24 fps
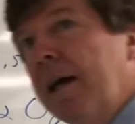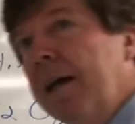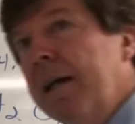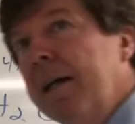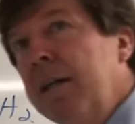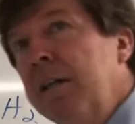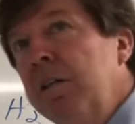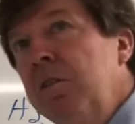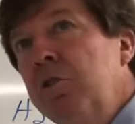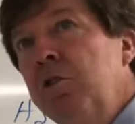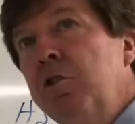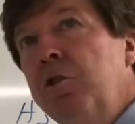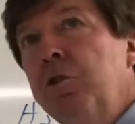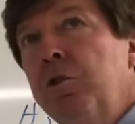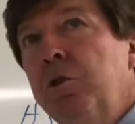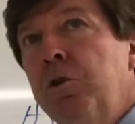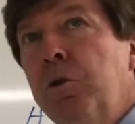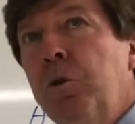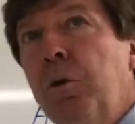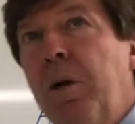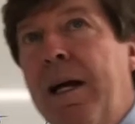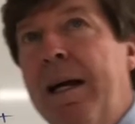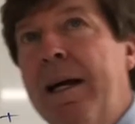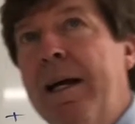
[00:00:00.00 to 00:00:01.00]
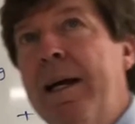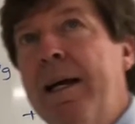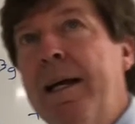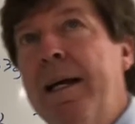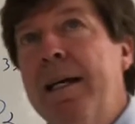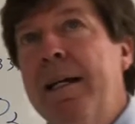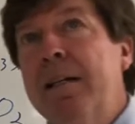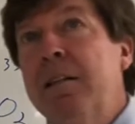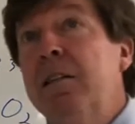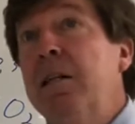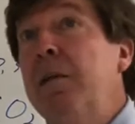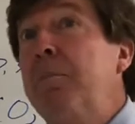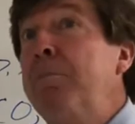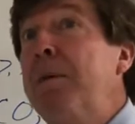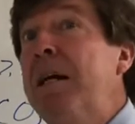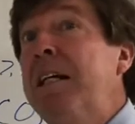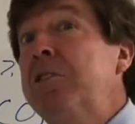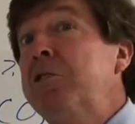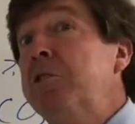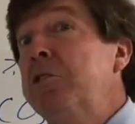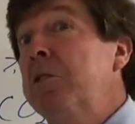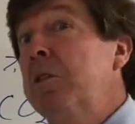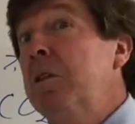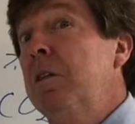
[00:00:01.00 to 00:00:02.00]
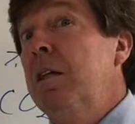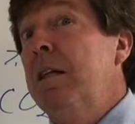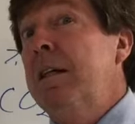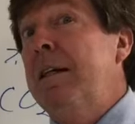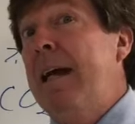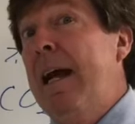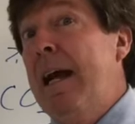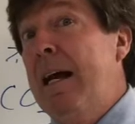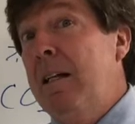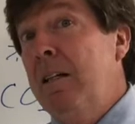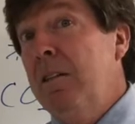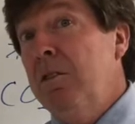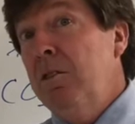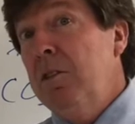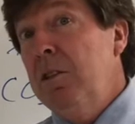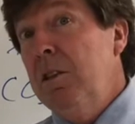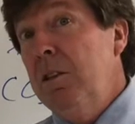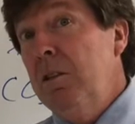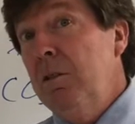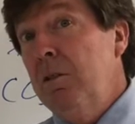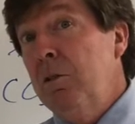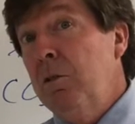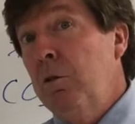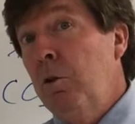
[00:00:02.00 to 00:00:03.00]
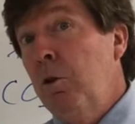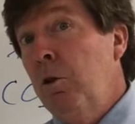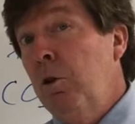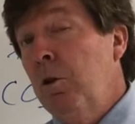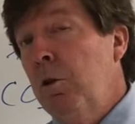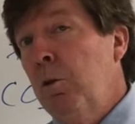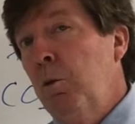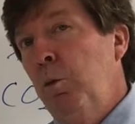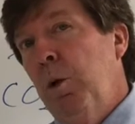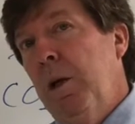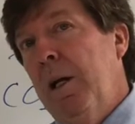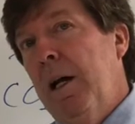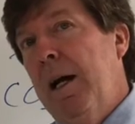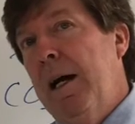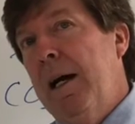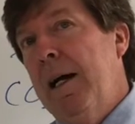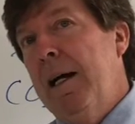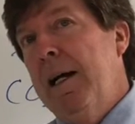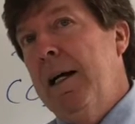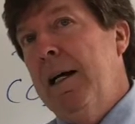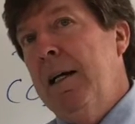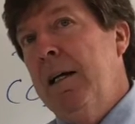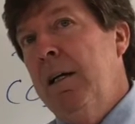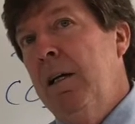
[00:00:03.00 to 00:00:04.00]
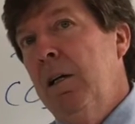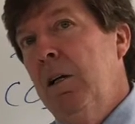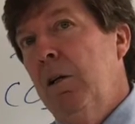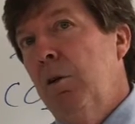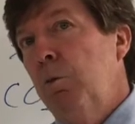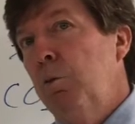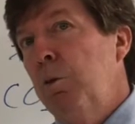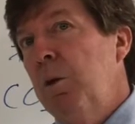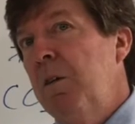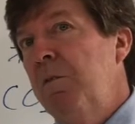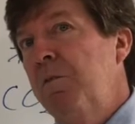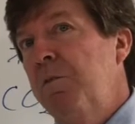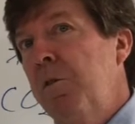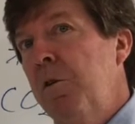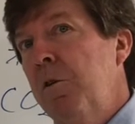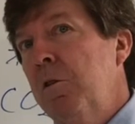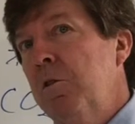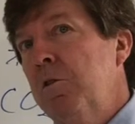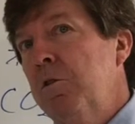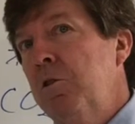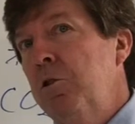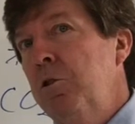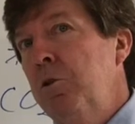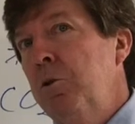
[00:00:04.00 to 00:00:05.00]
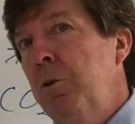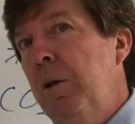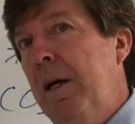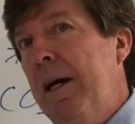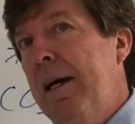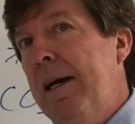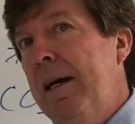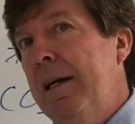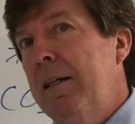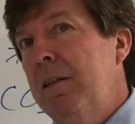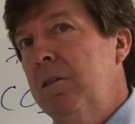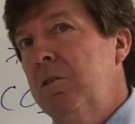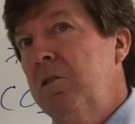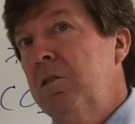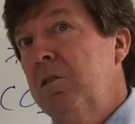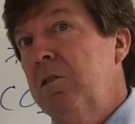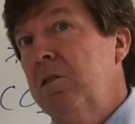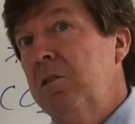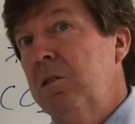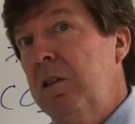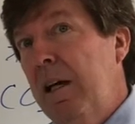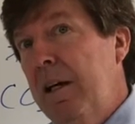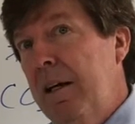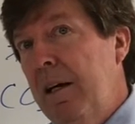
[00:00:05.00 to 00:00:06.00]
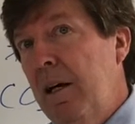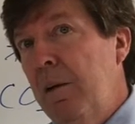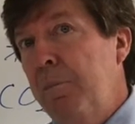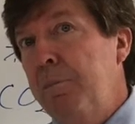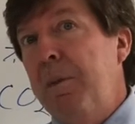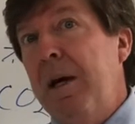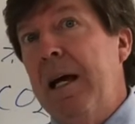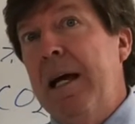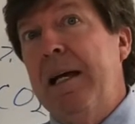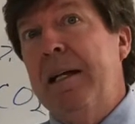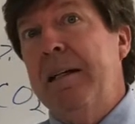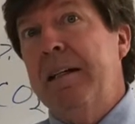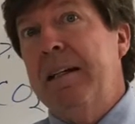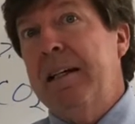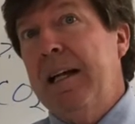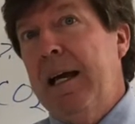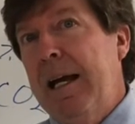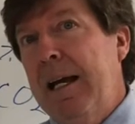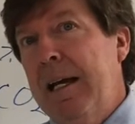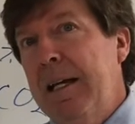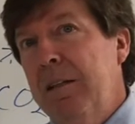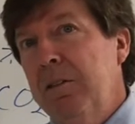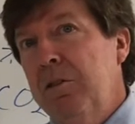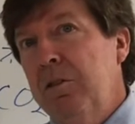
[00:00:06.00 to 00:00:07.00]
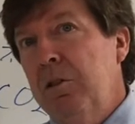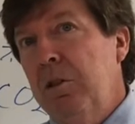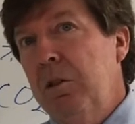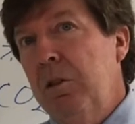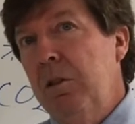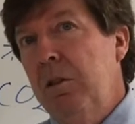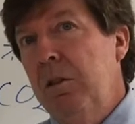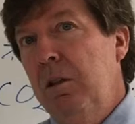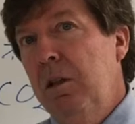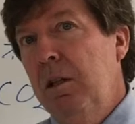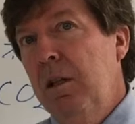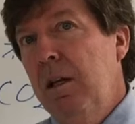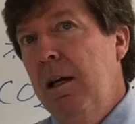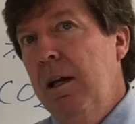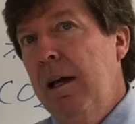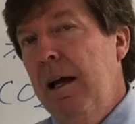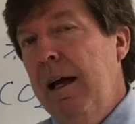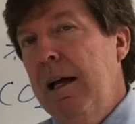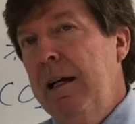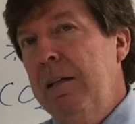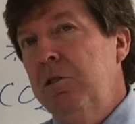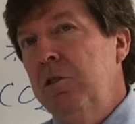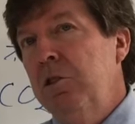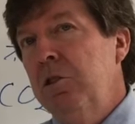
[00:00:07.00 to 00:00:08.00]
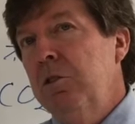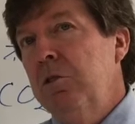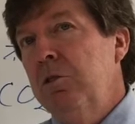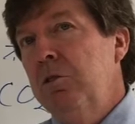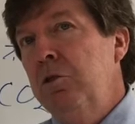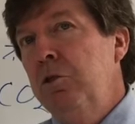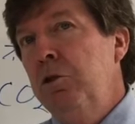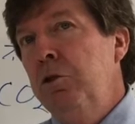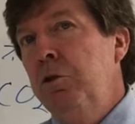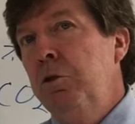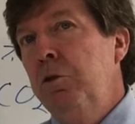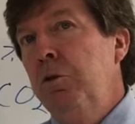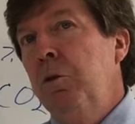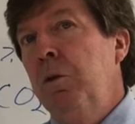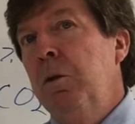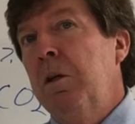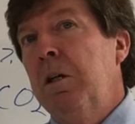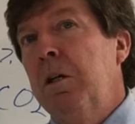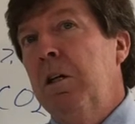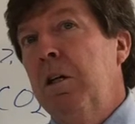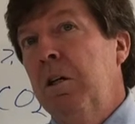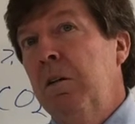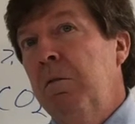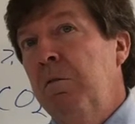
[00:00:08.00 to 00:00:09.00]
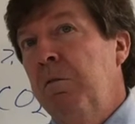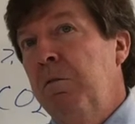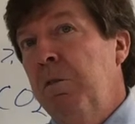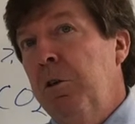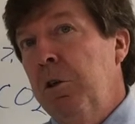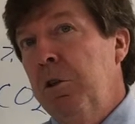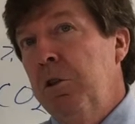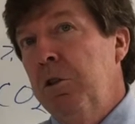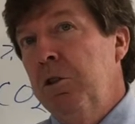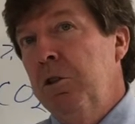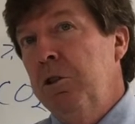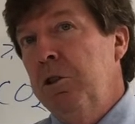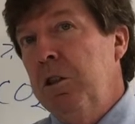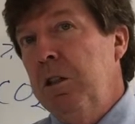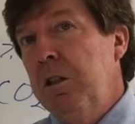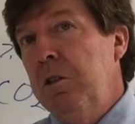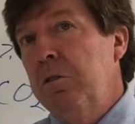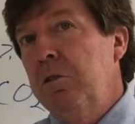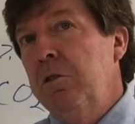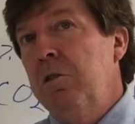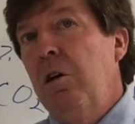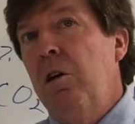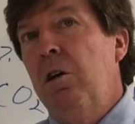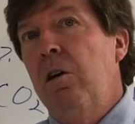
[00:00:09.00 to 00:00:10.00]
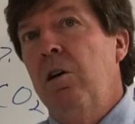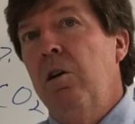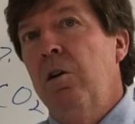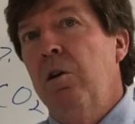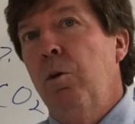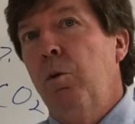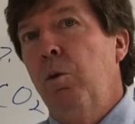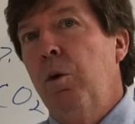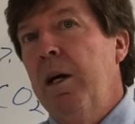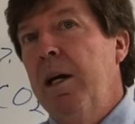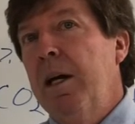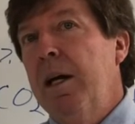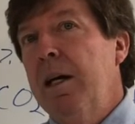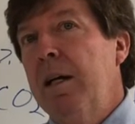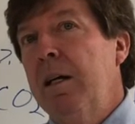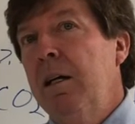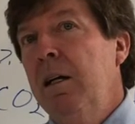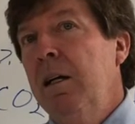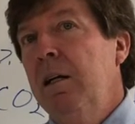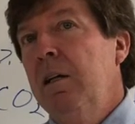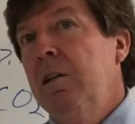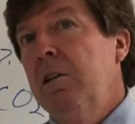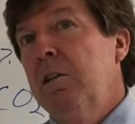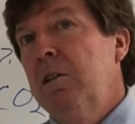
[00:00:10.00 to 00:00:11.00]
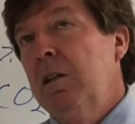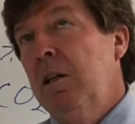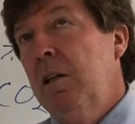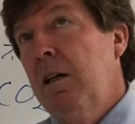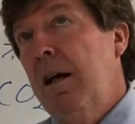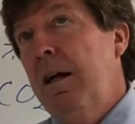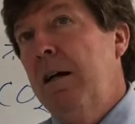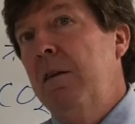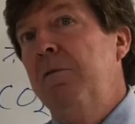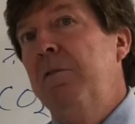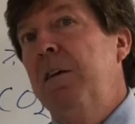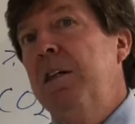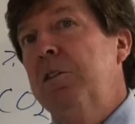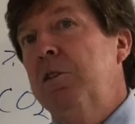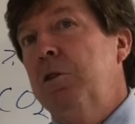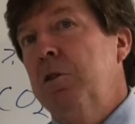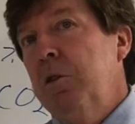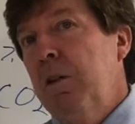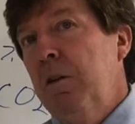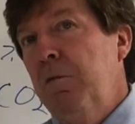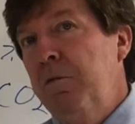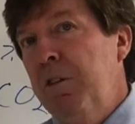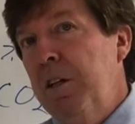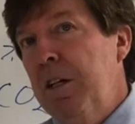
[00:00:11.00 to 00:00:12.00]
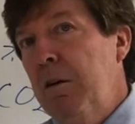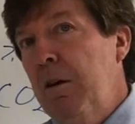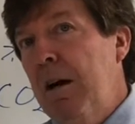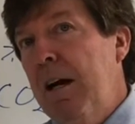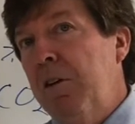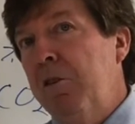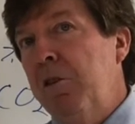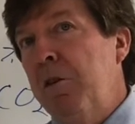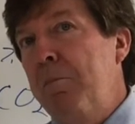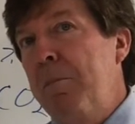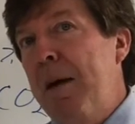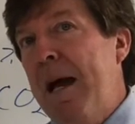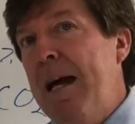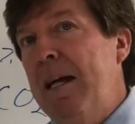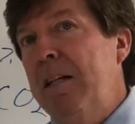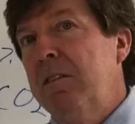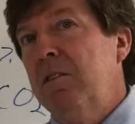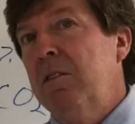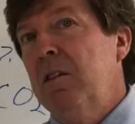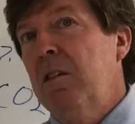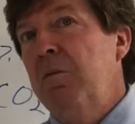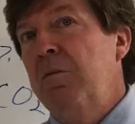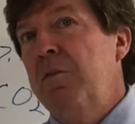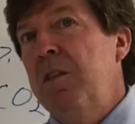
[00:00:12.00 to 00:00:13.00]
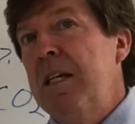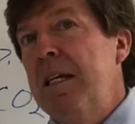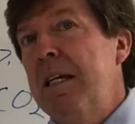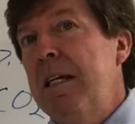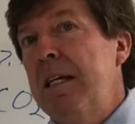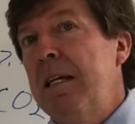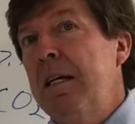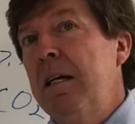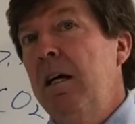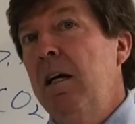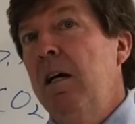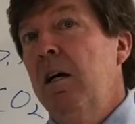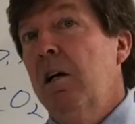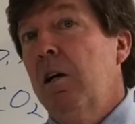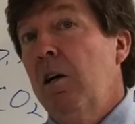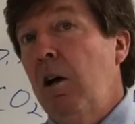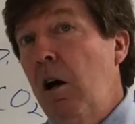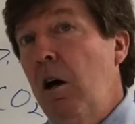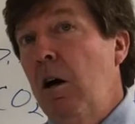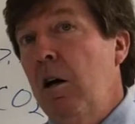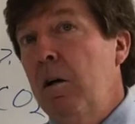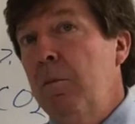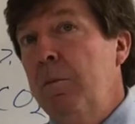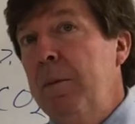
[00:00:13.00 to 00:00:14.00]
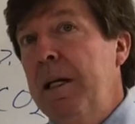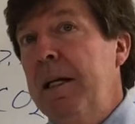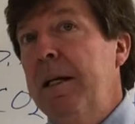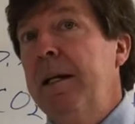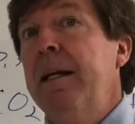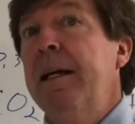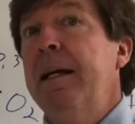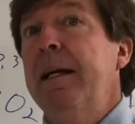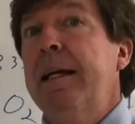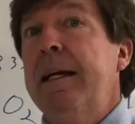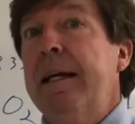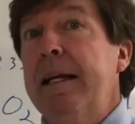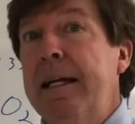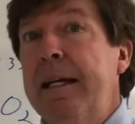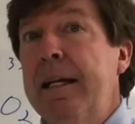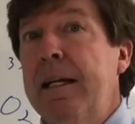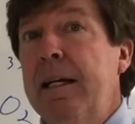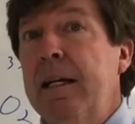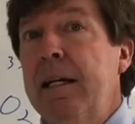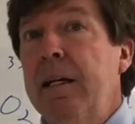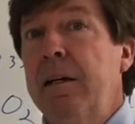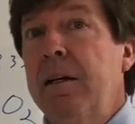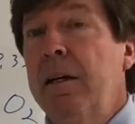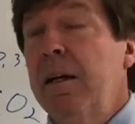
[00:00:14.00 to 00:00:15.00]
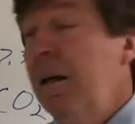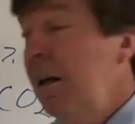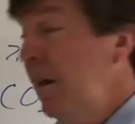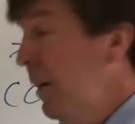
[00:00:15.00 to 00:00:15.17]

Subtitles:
can do a dimensional analysis, or what I refer to as setup and cancel, and just do conversions all the way till I eventually figure out the mass of the carbon in